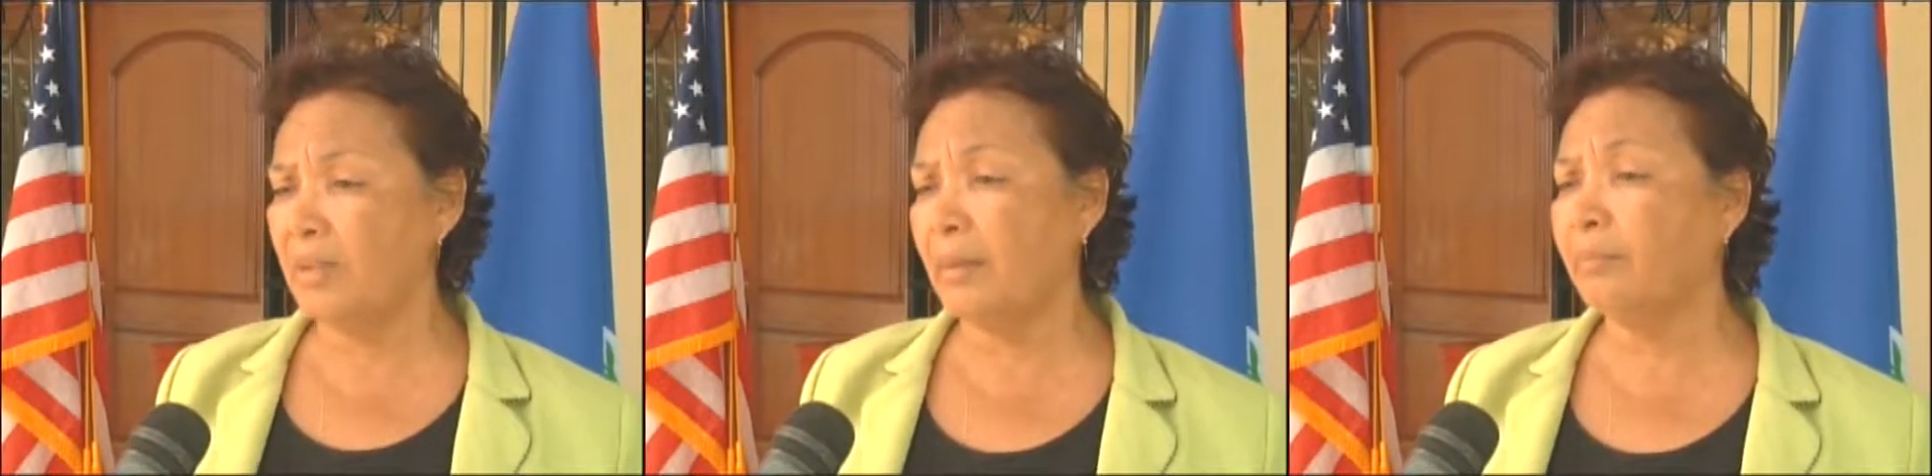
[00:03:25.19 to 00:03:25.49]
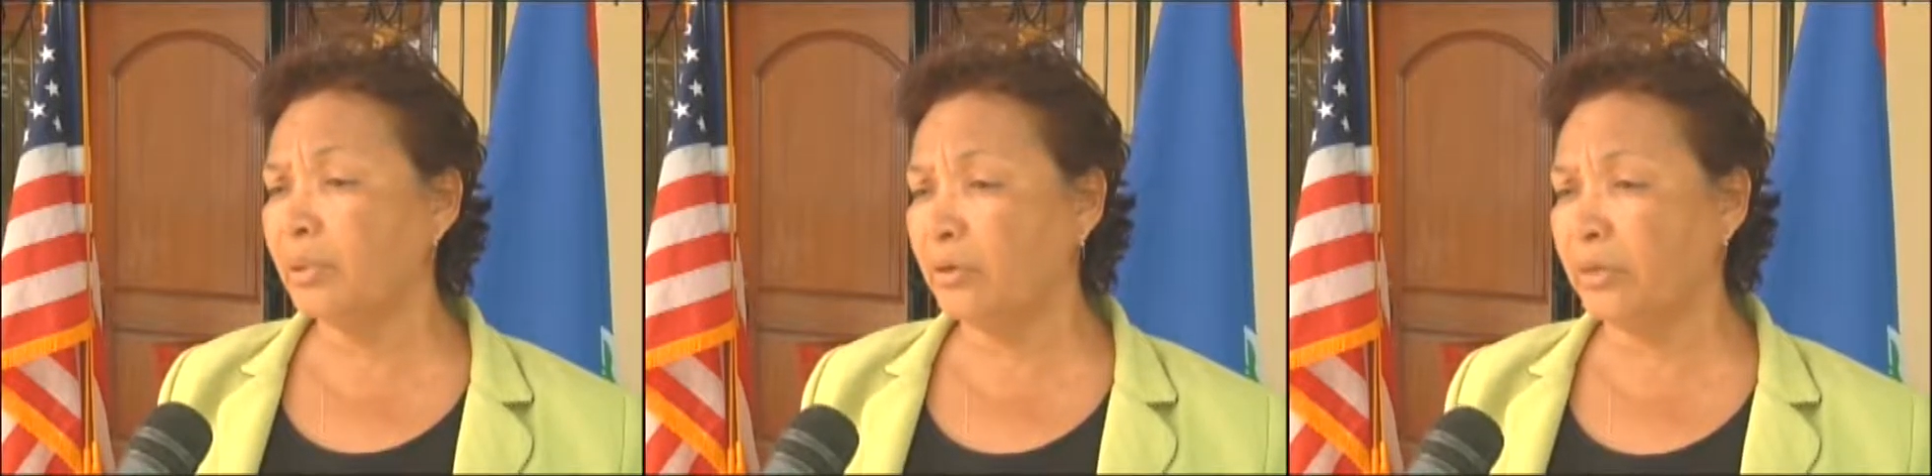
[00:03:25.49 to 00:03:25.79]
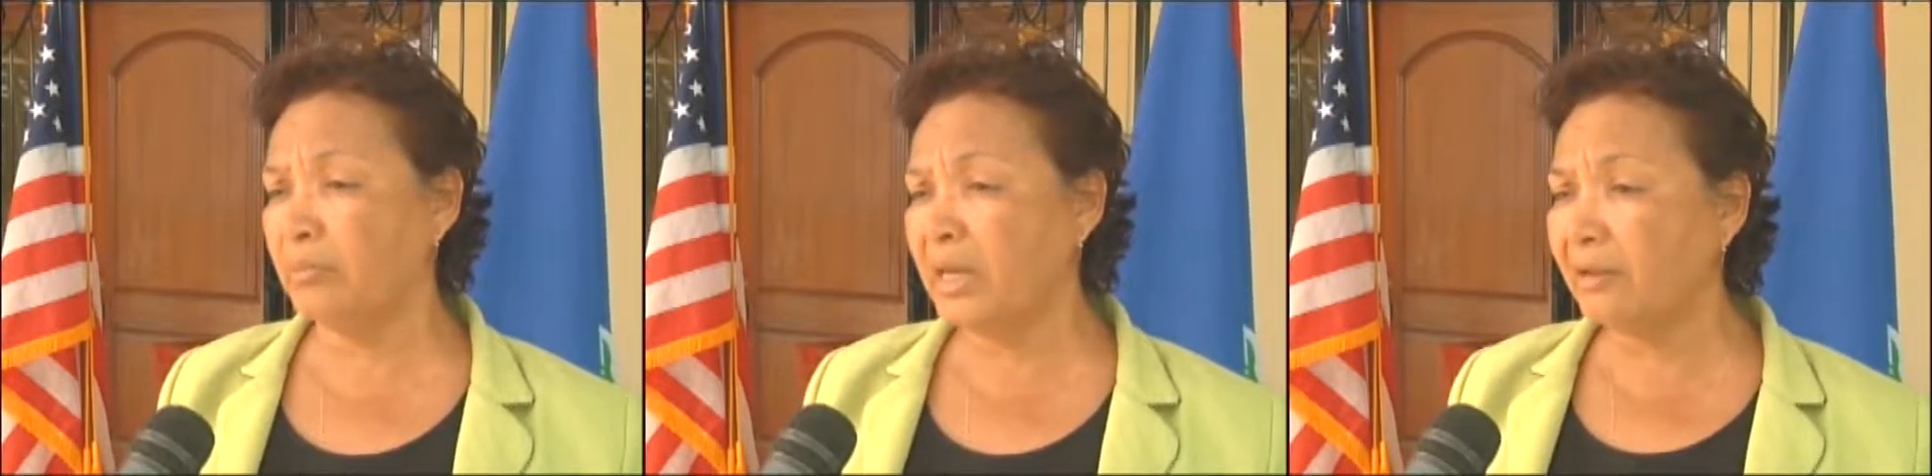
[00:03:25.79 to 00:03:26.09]
be
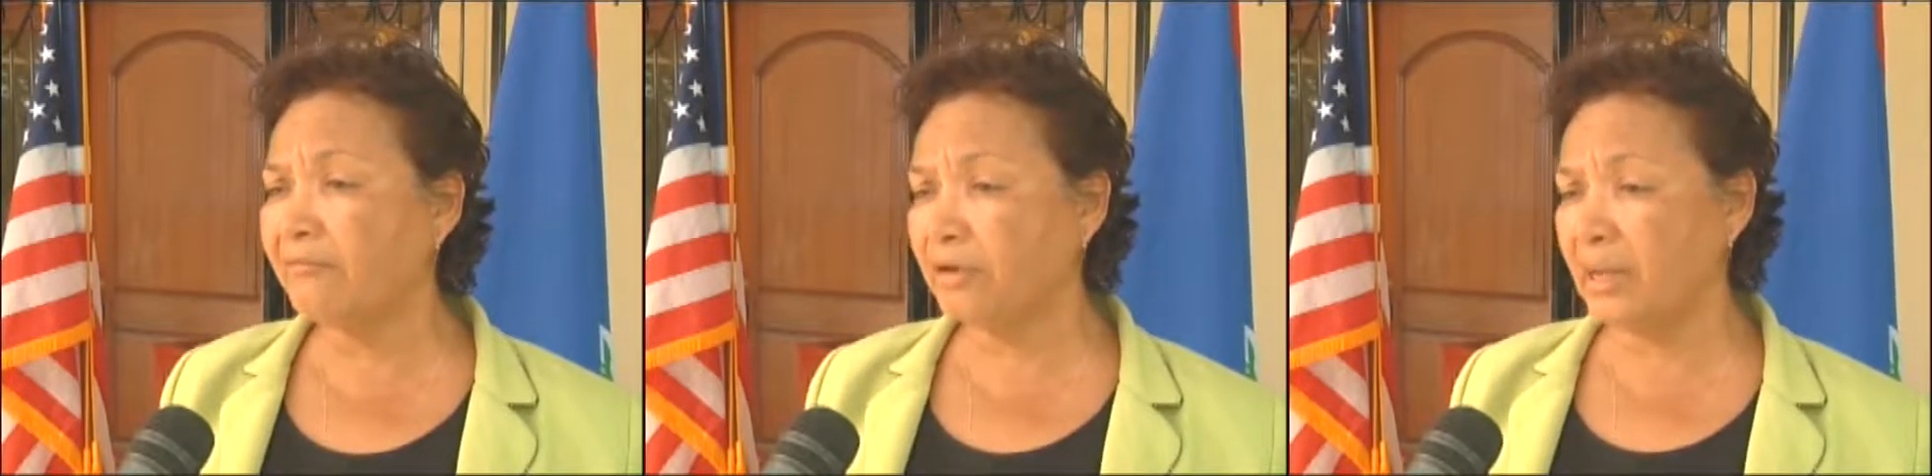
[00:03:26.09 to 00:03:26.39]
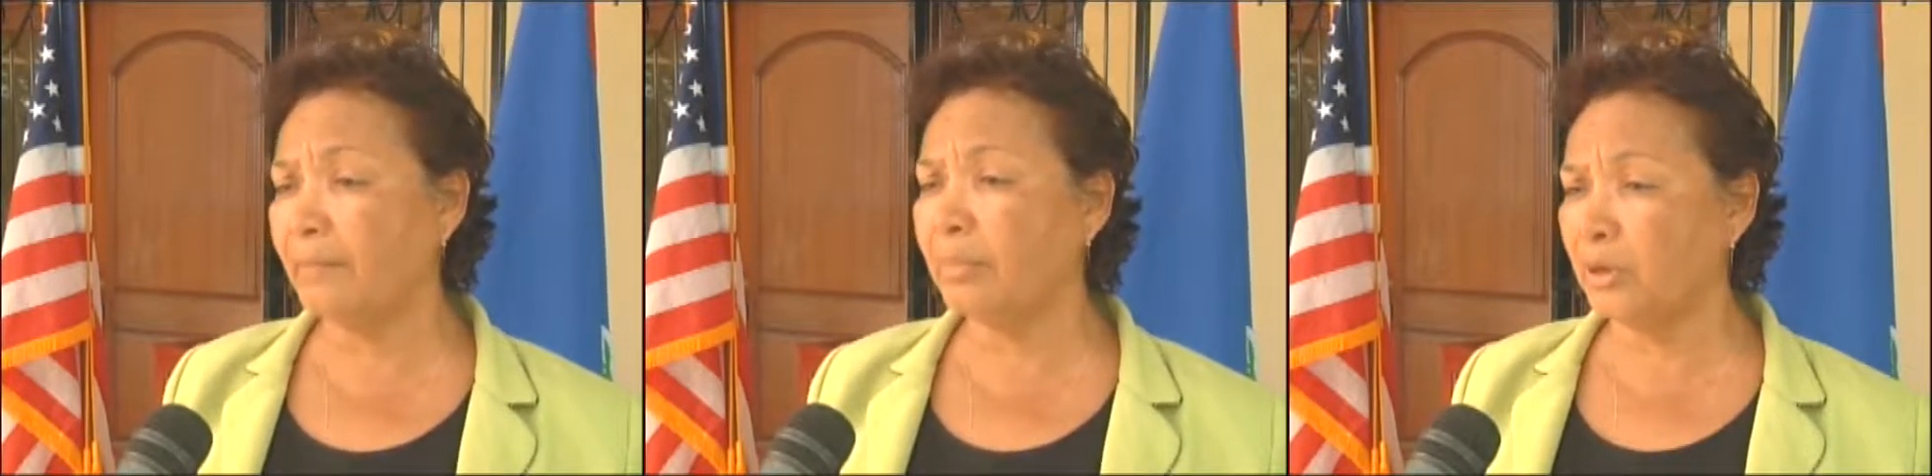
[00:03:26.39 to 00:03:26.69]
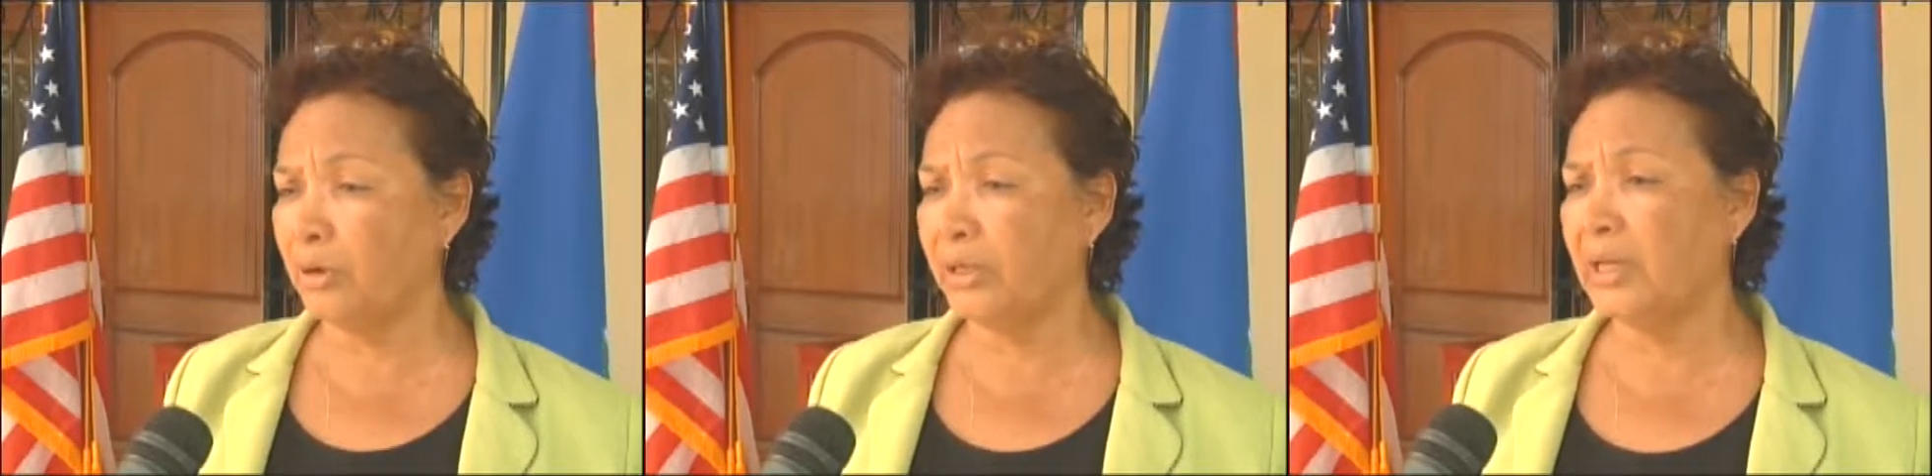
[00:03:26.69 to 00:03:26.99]
employed, meaningfully
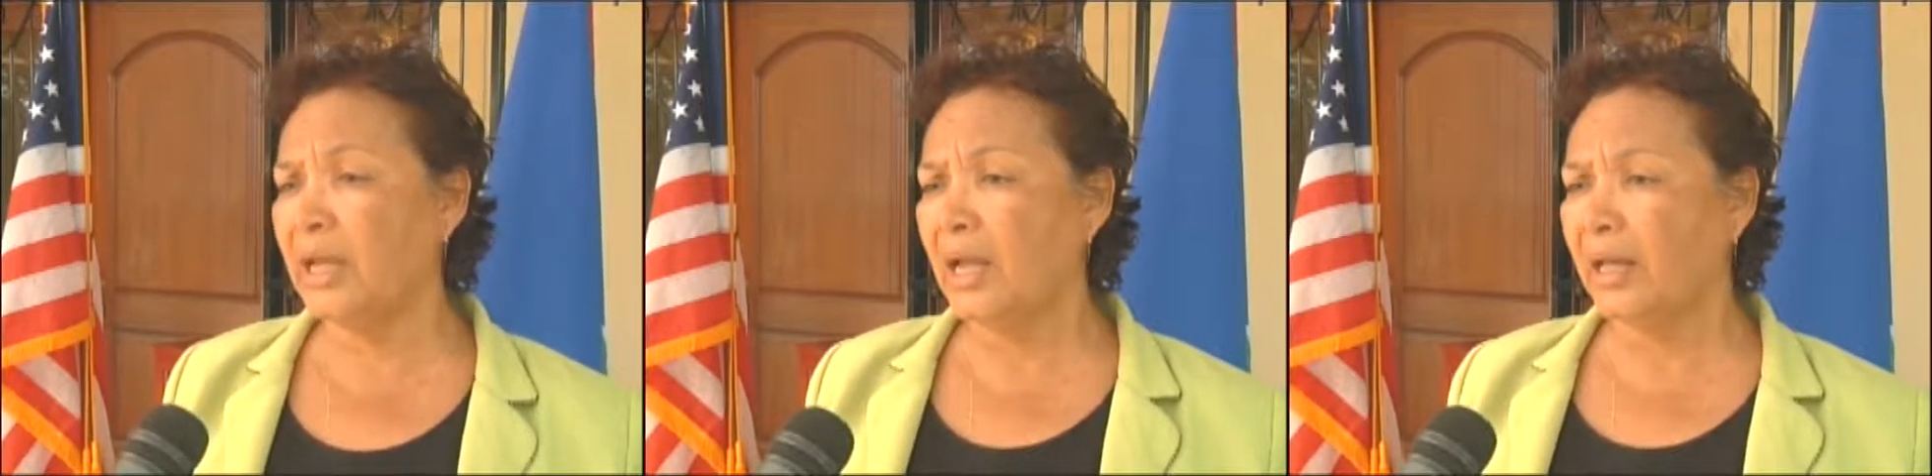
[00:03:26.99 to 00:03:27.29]
employed,